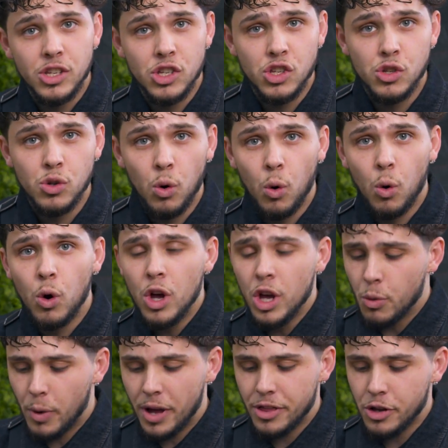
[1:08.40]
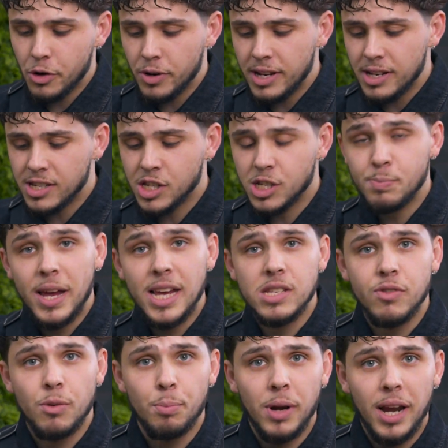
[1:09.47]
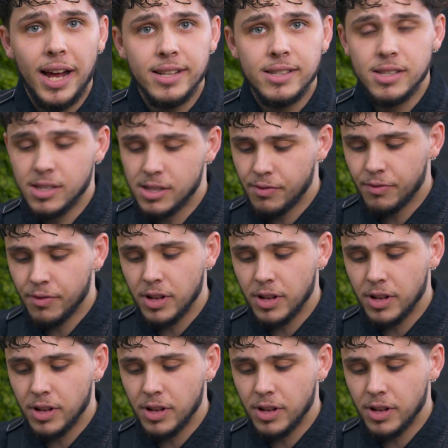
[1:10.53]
to store, whether you need space for plants,